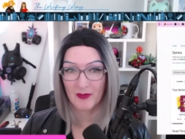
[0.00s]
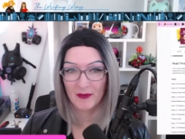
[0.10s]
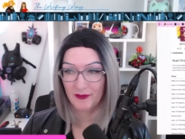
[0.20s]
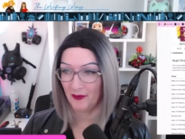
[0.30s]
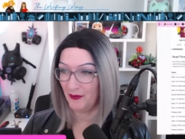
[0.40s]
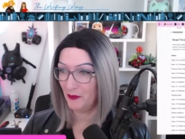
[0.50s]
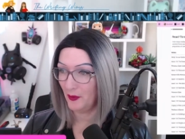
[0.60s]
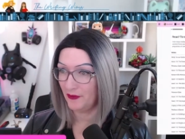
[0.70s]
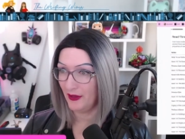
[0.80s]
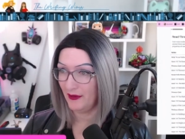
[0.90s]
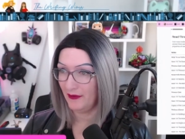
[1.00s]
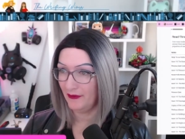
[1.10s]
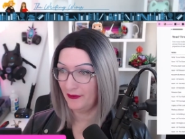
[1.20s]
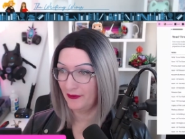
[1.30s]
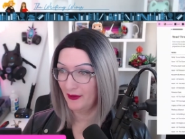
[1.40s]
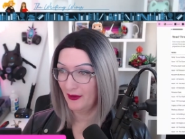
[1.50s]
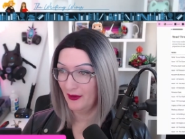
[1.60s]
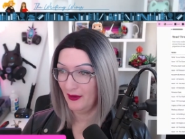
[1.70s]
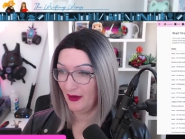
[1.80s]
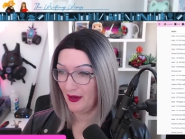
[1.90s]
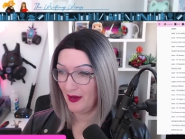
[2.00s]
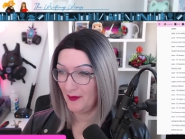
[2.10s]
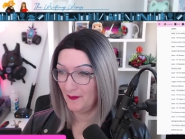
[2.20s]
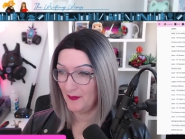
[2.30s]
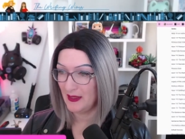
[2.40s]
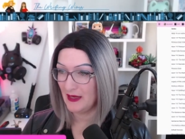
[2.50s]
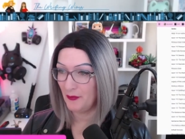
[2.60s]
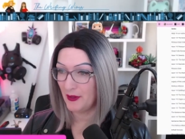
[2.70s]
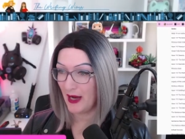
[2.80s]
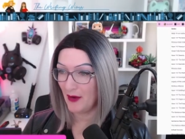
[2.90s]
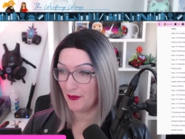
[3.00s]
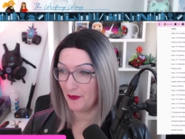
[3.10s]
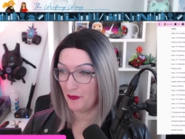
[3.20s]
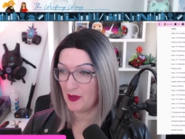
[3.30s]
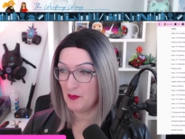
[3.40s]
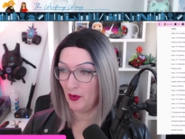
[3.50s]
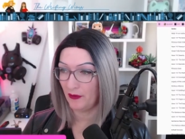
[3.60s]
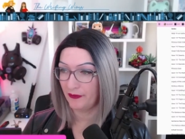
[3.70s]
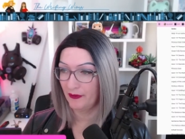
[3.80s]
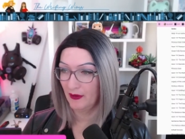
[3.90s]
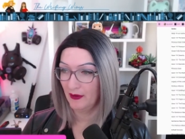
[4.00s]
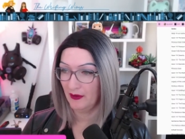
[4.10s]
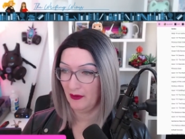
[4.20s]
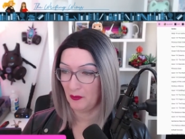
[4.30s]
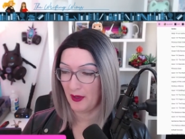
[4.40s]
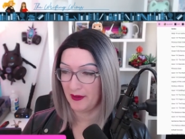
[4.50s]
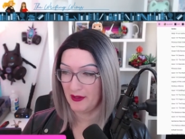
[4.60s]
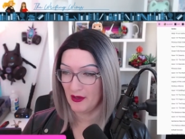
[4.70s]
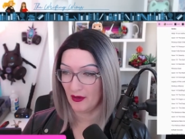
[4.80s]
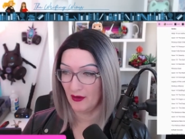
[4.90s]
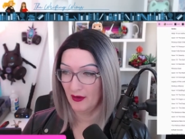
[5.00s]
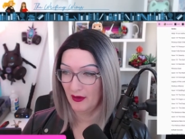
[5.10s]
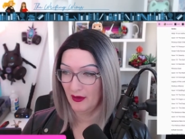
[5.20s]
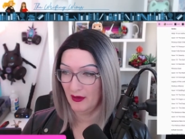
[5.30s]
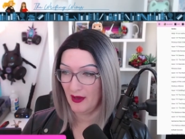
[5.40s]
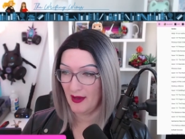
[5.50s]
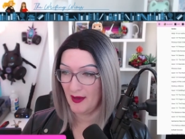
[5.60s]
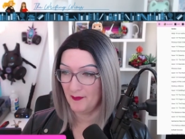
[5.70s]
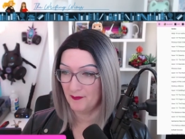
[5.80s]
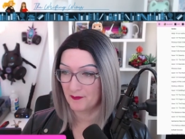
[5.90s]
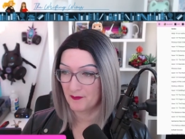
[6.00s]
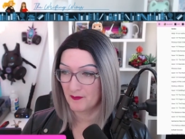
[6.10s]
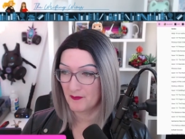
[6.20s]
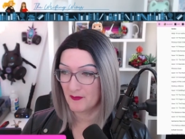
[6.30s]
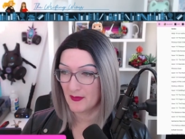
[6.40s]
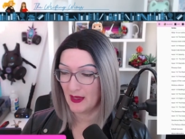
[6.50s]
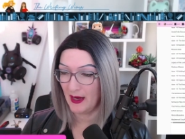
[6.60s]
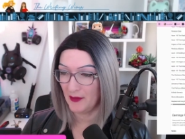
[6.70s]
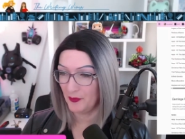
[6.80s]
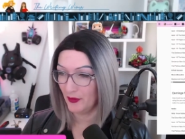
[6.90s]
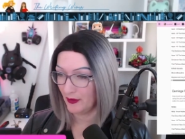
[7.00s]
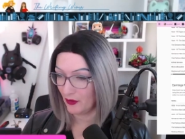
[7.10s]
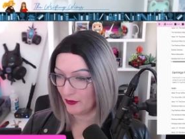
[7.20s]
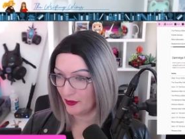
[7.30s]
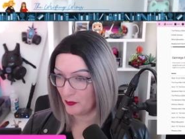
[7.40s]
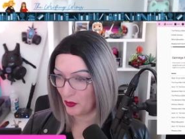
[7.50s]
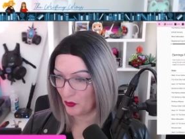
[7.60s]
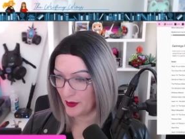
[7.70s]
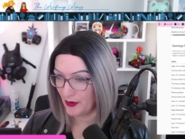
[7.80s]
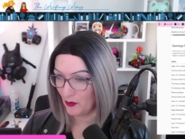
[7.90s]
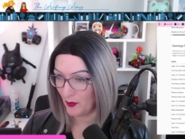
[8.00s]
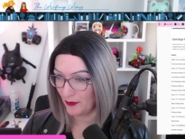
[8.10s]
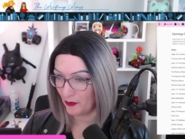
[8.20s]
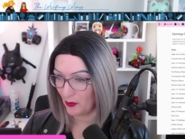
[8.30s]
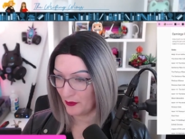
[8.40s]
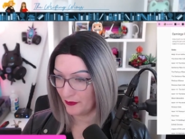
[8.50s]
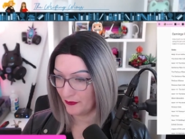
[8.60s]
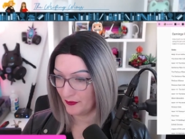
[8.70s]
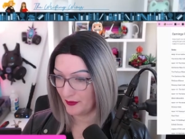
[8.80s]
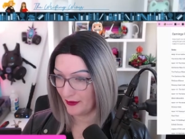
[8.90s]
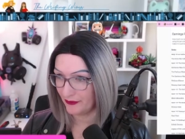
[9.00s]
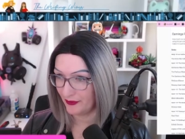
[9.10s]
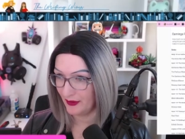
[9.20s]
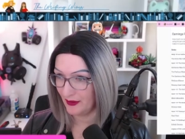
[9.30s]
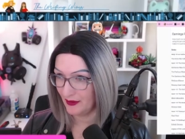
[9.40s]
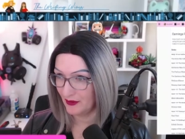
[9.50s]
series, which is, if we count the free books, is right here. Um, and if we look at earnings per reader, where's Origins of Destiny?